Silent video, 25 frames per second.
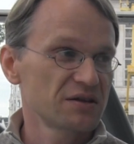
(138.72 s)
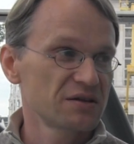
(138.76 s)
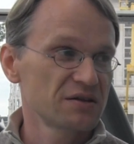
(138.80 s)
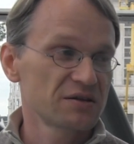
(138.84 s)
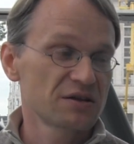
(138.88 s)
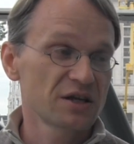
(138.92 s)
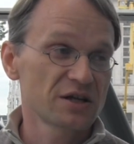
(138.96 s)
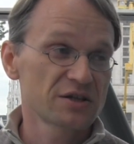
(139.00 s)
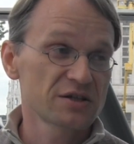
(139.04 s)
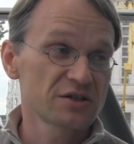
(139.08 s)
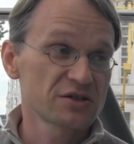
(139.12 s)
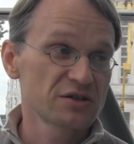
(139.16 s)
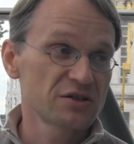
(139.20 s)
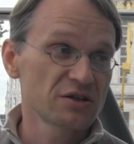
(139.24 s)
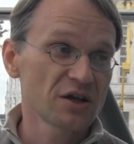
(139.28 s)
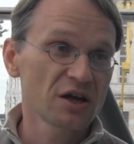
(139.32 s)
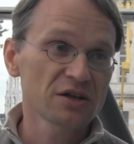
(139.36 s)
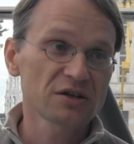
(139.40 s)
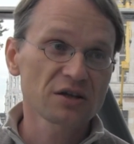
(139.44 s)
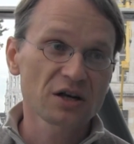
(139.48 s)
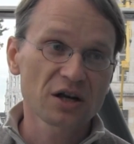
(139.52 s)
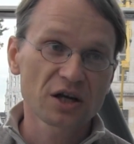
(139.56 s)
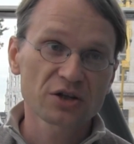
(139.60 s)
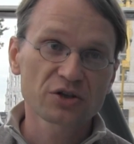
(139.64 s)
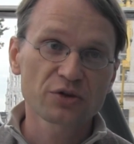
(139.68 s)
there is not
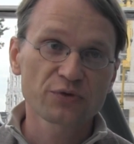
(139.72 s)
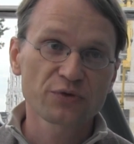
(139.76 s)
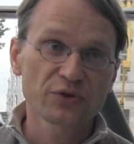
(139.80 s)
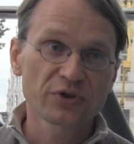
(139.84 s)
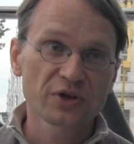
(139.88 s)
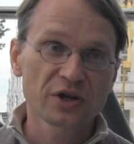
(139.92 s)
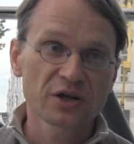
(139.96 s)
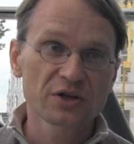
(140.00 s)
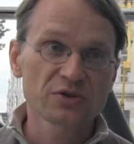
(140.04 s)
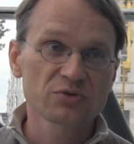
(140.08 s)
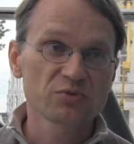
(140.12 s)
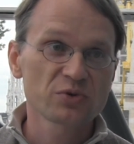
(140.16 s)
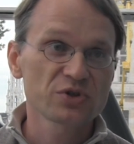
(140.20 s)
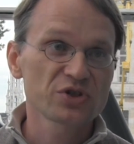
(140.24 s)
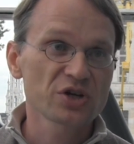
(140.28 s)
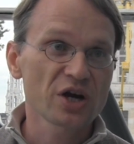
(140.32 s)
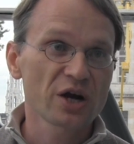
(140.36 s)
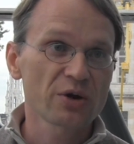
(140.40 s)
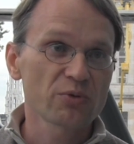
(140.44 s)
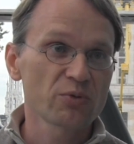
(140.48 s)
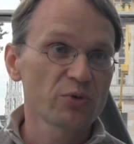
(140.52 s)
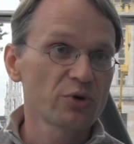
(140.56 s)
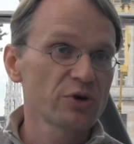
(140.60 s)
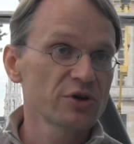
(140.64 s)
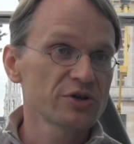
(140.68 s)
a lot of things which
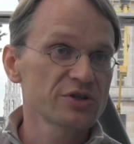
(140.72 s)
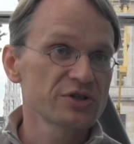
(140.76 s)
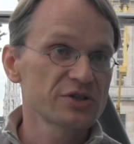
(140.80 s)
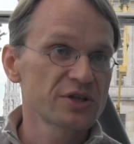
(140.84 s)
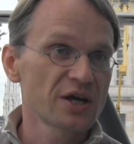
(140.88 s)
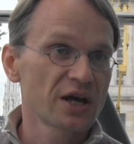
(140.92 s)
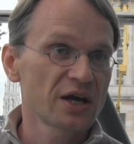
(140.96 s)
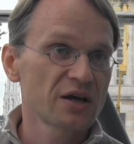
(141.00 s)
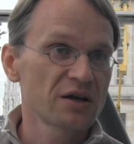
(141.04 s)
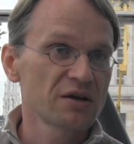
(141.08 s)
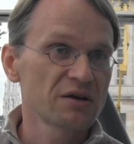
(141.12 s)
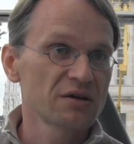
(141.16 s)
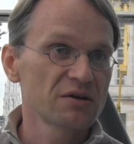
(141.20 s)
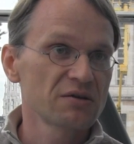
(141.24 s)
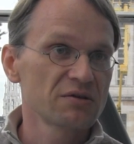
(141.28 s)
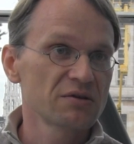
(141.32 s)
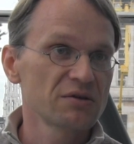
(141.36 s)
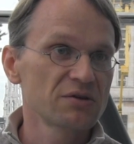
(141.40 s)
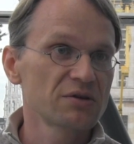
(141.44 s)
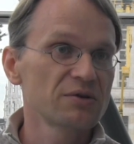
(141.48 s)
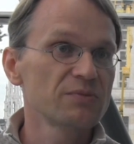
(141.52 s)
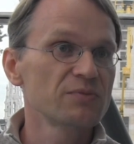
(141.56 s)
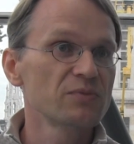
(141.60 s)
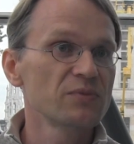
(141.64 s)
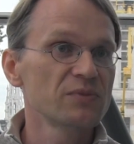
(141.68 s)
are worse than
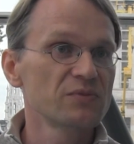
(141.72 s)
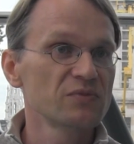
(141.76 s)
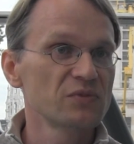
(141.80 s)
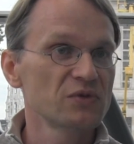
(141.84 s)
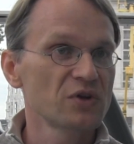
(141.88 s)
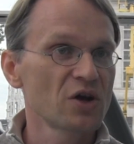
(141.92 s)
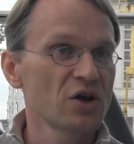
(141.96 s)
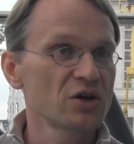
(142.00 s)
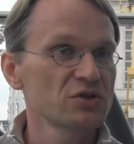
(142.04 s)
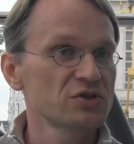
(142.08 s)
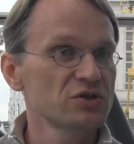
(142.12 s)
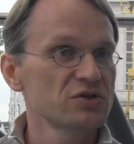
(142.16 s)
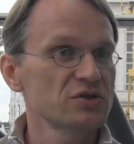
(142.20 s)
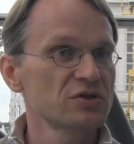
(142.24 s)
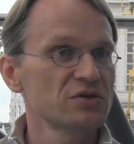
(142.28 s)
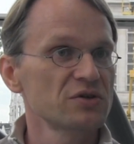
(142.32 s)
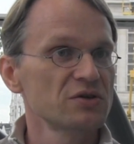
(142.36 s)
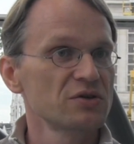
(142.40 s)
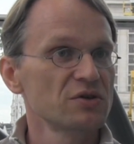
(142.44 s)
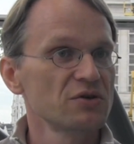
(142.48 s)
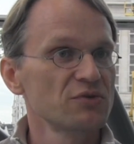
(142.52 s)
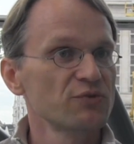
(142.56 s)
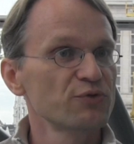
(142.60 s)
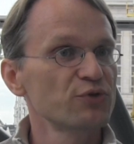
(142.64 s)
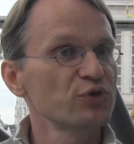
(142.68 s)
not
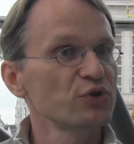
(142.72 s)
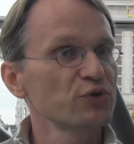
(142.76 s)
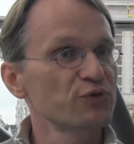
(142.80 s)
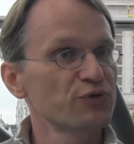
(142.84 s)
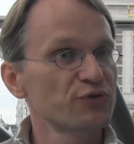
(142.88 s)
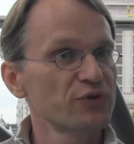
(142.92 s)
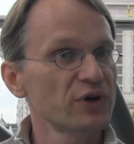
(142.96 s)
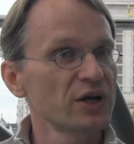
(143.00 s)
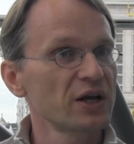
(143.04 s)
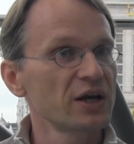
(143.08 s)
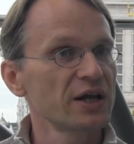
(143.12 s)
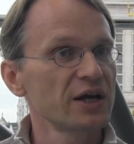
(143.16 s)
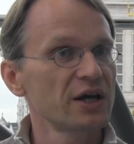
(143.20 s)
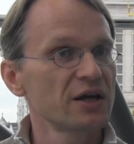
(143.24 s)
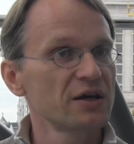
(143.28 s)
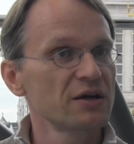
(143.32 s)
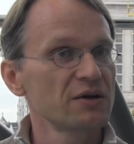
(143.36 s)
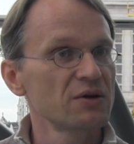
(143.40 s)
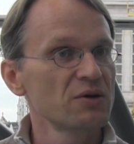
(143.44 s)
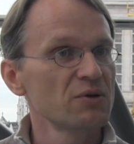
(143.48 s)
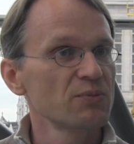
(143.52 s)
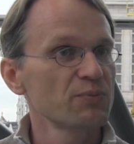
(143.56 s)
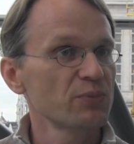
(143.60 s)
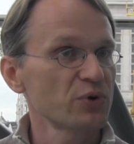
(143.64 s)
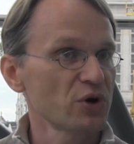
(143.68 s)
fulfilling
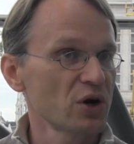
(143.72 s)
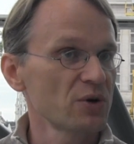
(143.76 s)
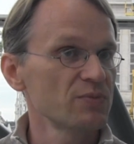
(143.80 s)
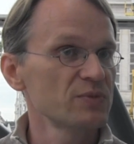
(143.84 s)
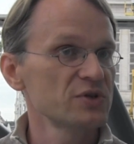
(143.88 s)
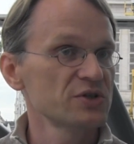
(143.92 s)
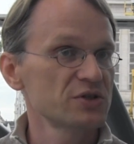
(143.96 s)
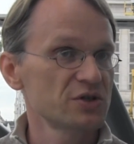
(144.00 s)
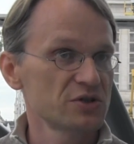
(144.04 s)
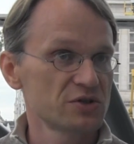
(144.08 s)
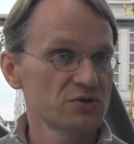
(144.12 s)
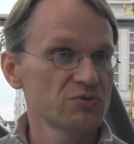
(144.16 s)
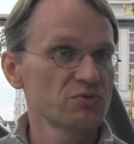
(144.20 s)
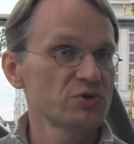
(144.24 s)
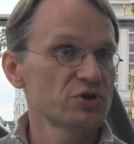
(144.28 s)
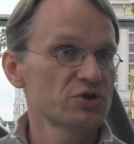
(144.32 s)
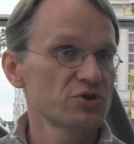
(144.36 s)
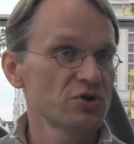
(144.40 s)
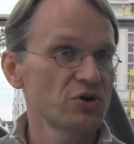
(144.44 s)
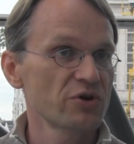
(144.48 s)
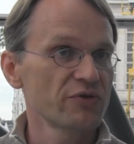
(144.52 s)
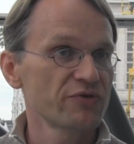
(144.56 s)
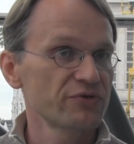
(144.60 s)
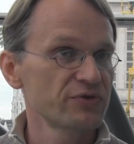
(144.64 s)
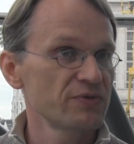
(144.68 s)
promises which
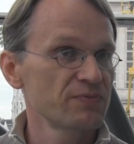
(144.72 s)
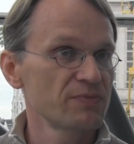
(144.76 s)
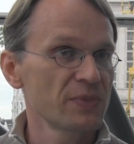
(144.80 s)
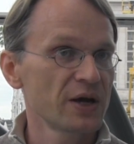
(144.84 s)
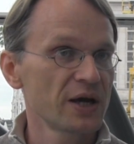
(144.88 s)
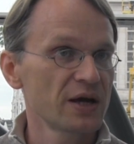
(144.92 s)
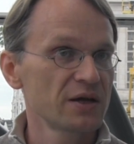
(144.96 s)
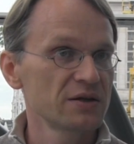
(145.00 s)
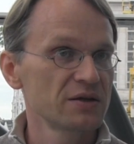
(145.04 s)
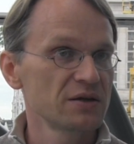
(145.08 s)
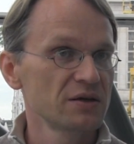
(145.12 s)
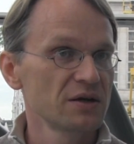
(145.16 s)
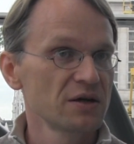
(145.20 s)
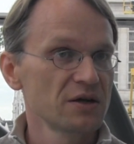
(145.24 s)
you have made.